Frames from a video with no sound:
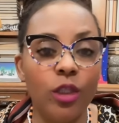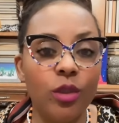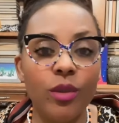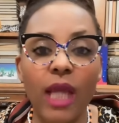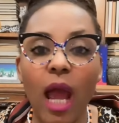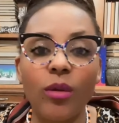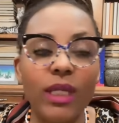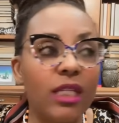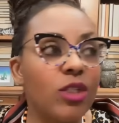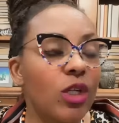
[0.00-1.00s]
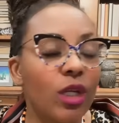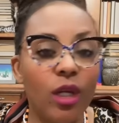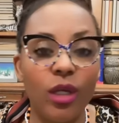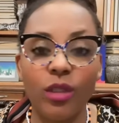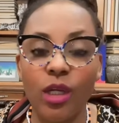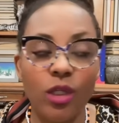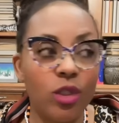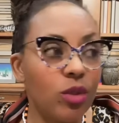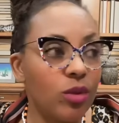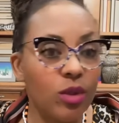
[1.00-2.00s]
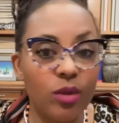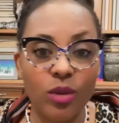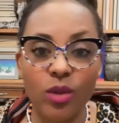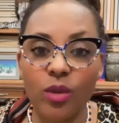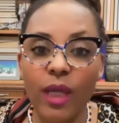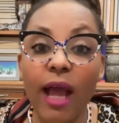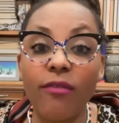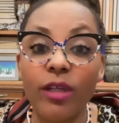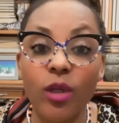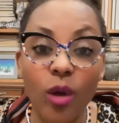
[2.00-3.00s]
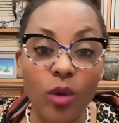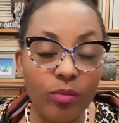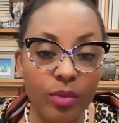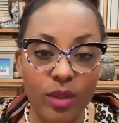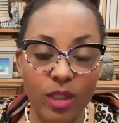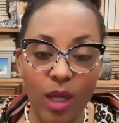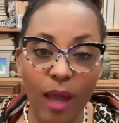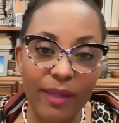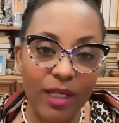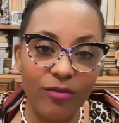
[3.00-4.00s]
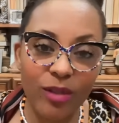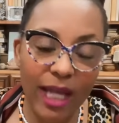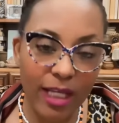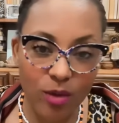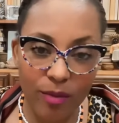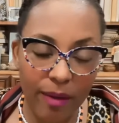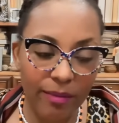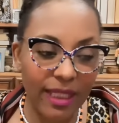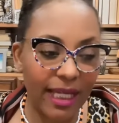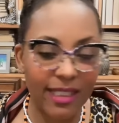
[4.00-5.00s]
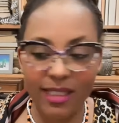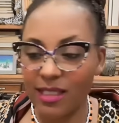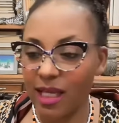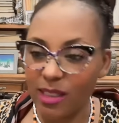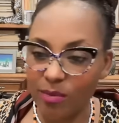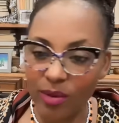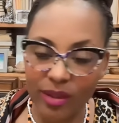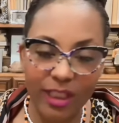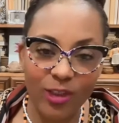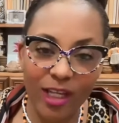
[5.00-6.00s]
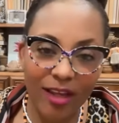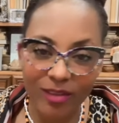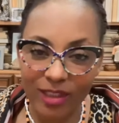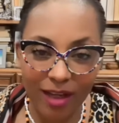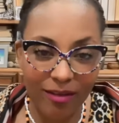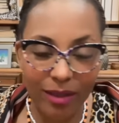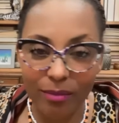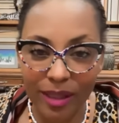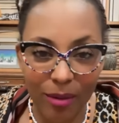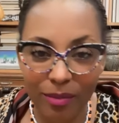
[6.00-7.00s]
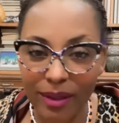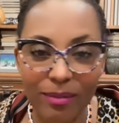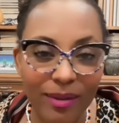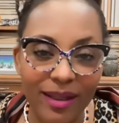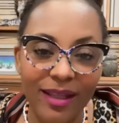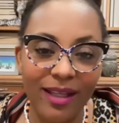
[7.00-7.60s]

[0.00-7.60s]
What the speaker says: You now need to learn to cover your own books. How many of you guys remember the exercise book that you have to cover in brown paper?